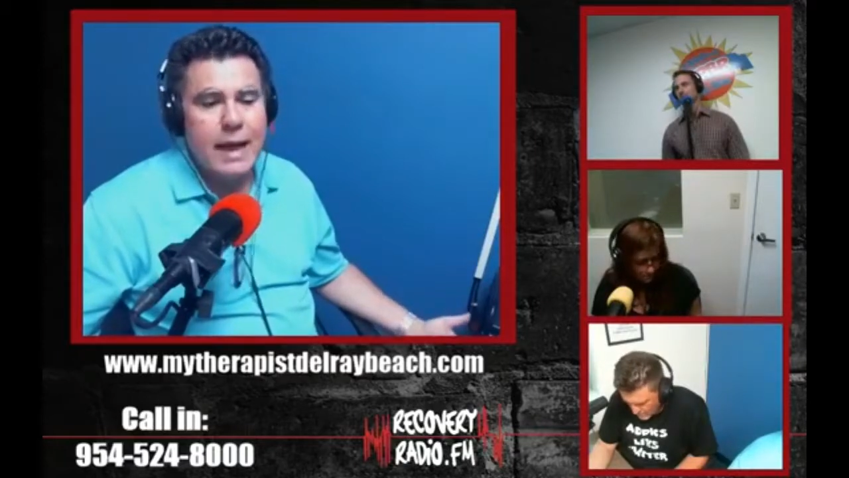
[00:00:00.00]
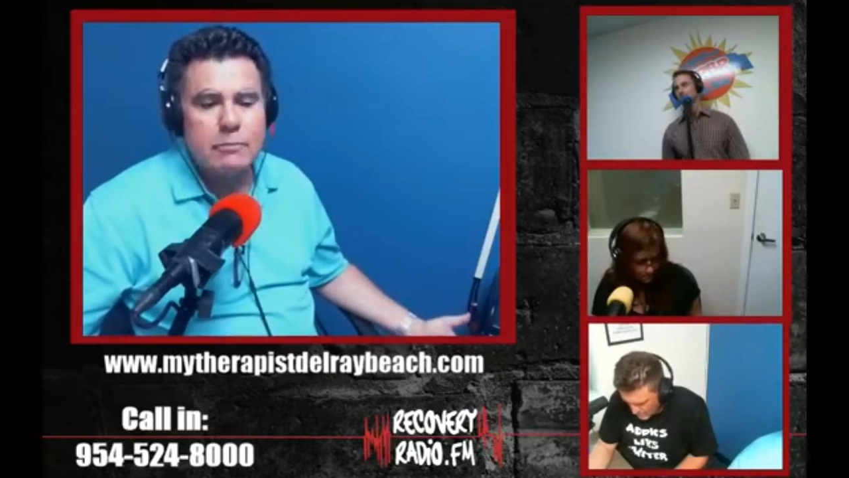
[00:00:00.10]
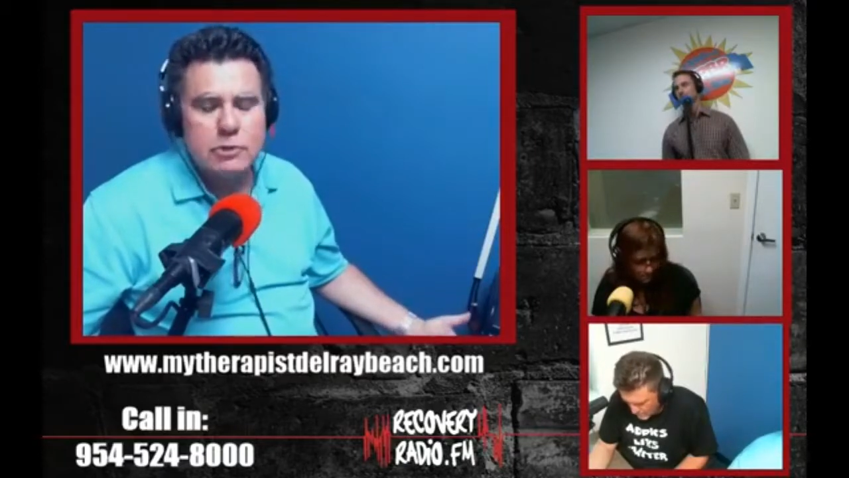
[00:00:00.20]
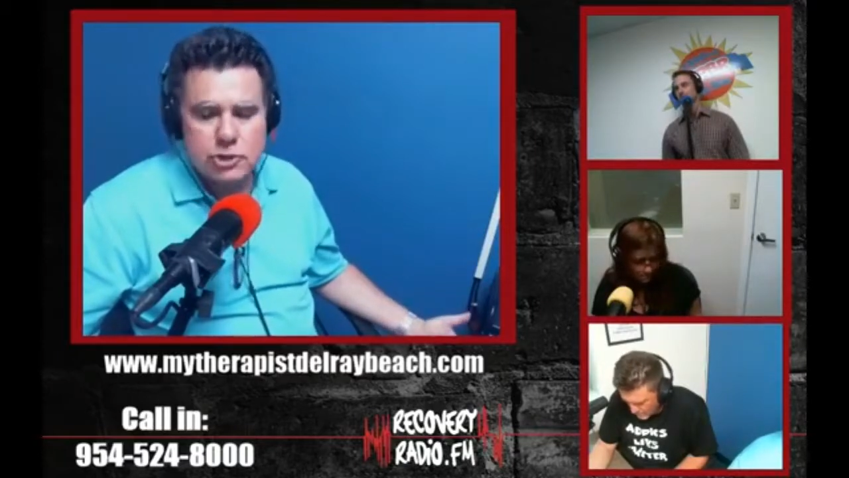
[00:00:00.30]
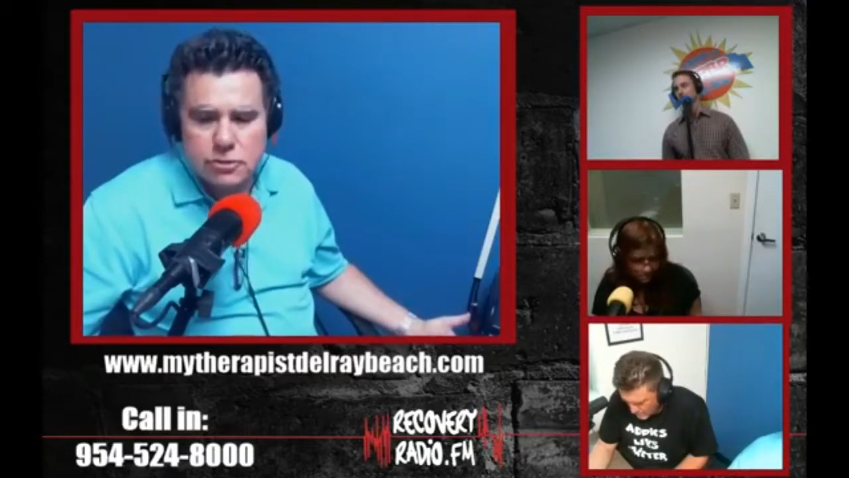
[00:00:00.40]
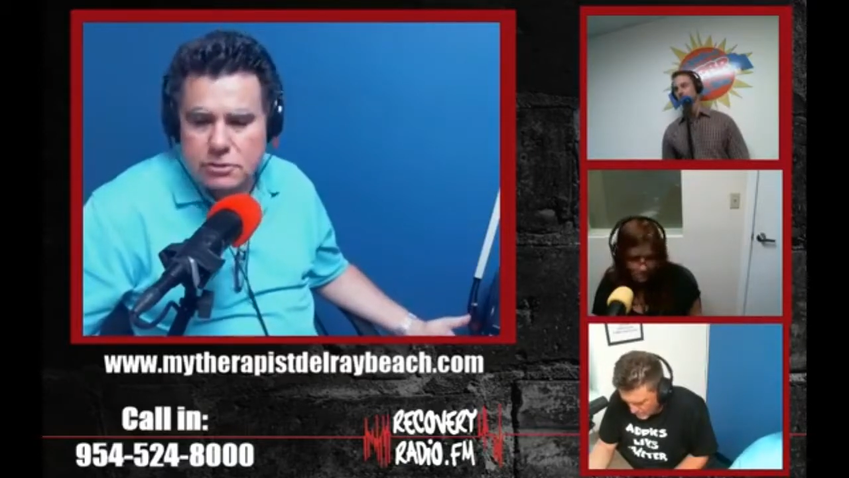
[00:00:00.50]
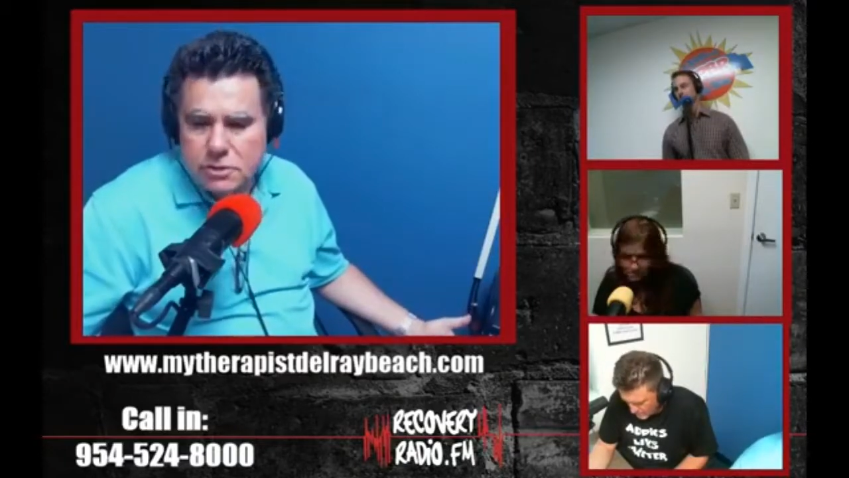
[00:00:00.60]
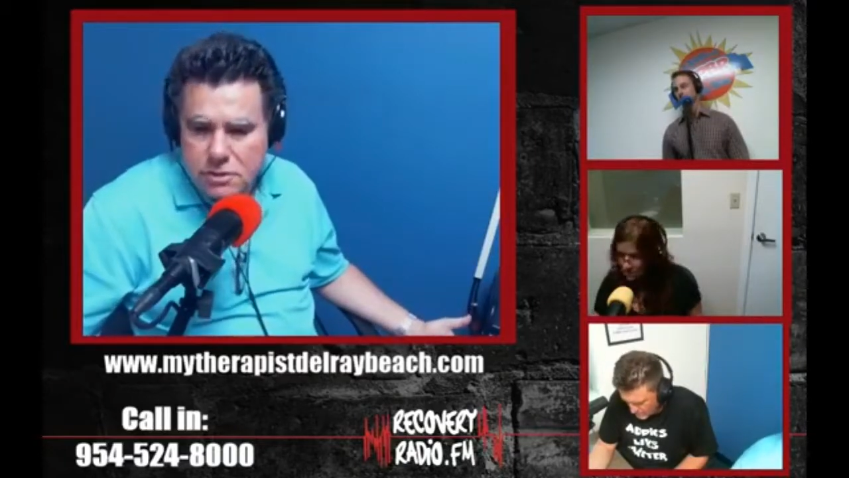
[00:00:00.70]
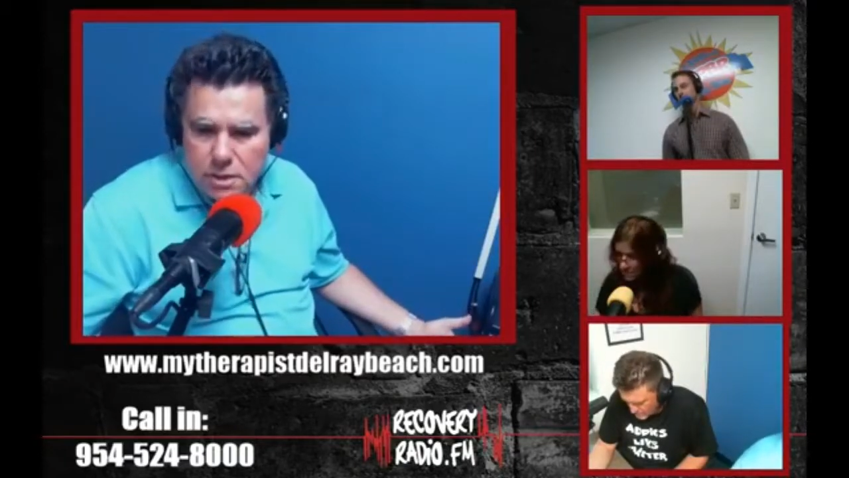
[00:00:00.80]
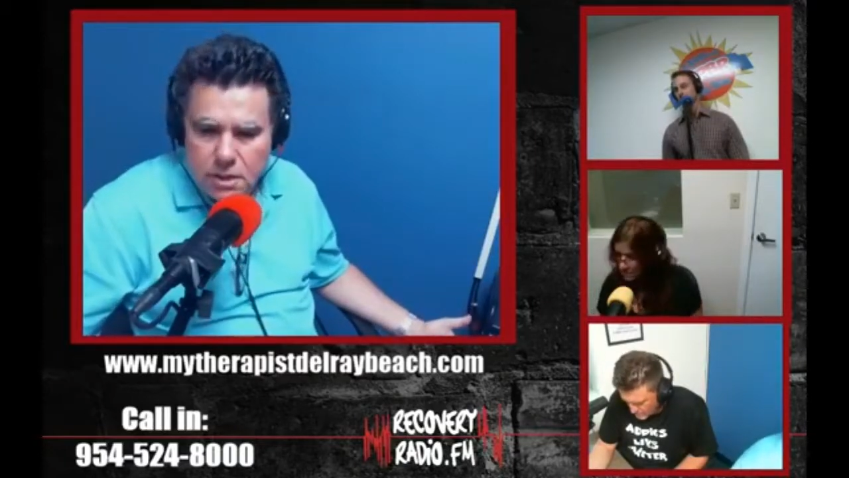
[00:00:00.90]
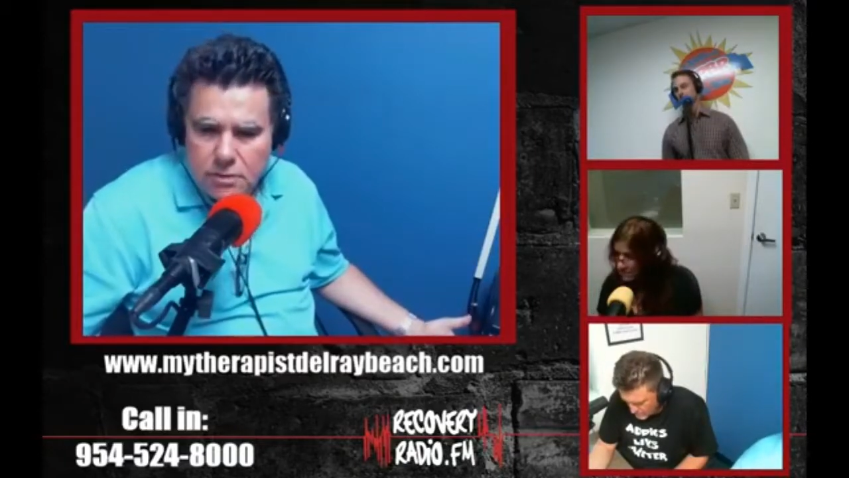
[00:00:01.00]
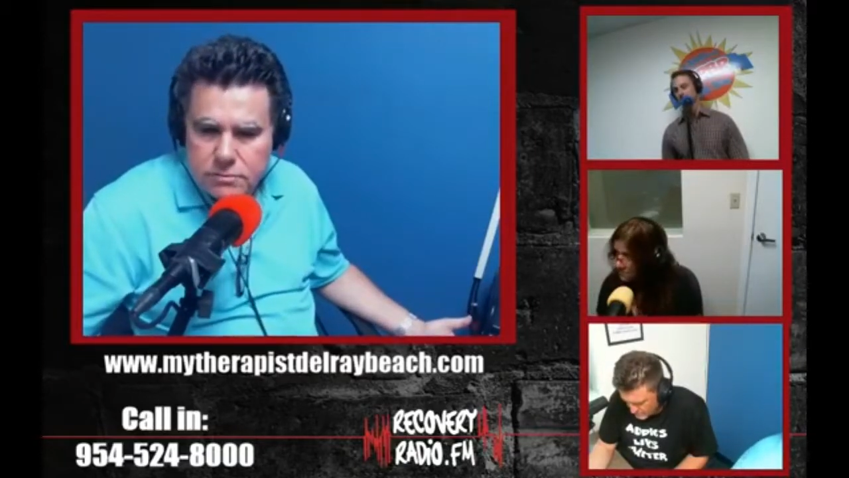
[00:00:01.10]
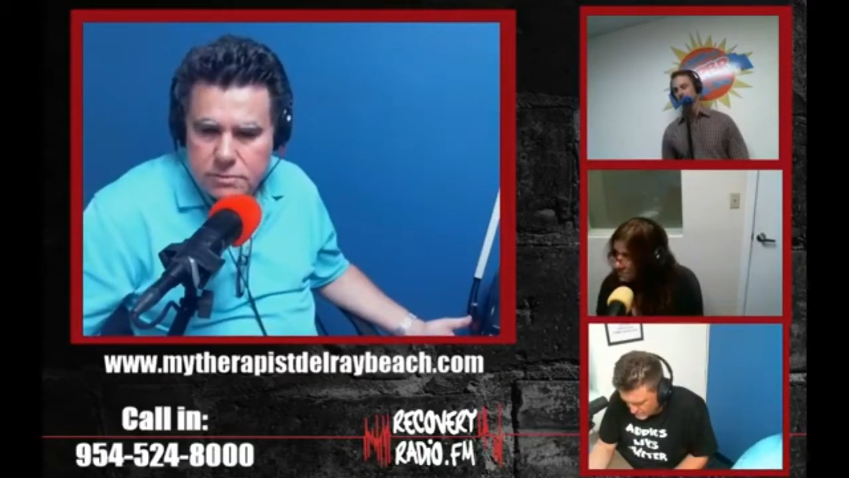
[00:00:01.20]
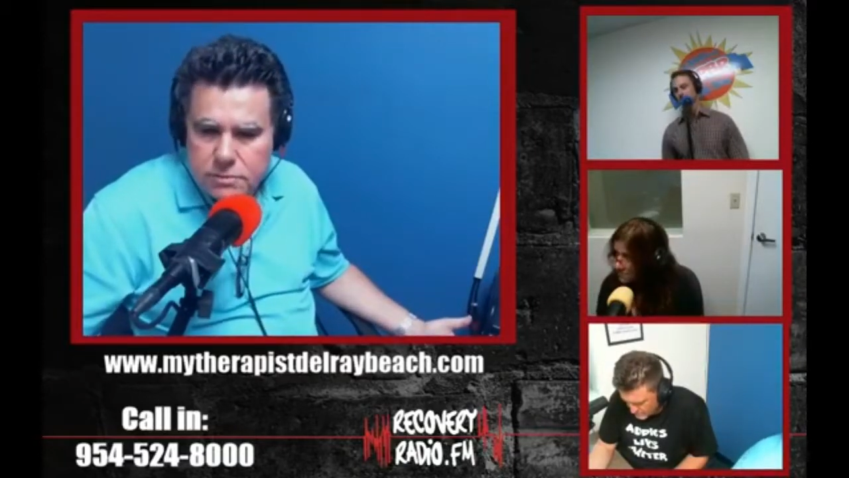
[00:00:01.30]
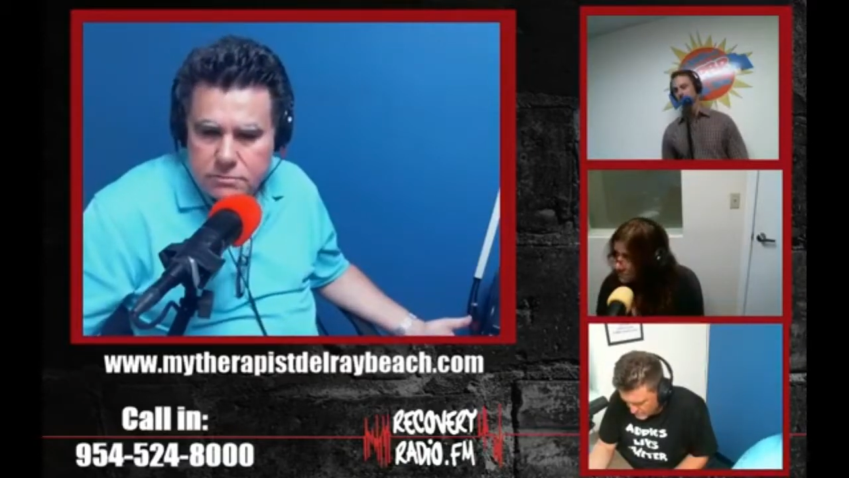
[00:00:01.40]
much do you
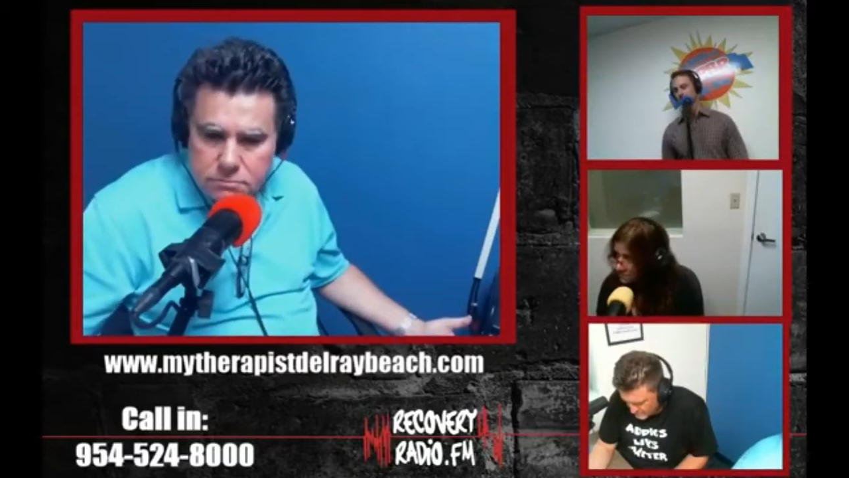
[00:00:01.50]
disclose?